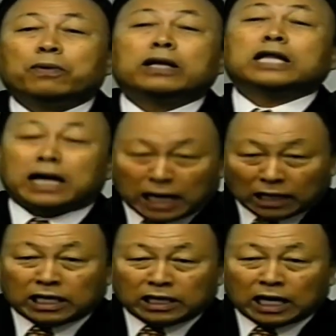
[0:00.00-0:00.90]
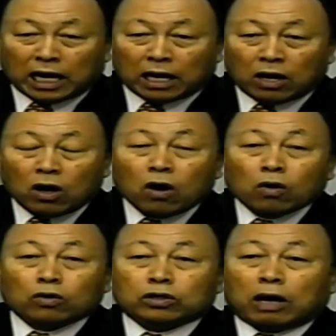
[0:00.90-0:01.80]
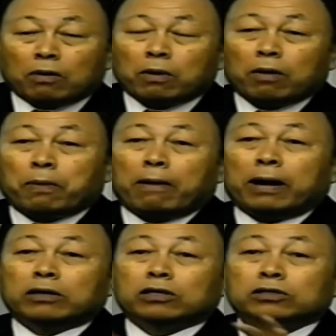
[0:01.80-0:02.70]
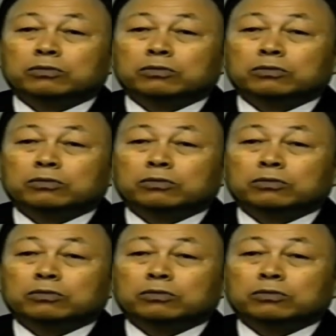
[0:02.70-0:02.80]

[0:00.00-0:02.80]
So, if a child eats it,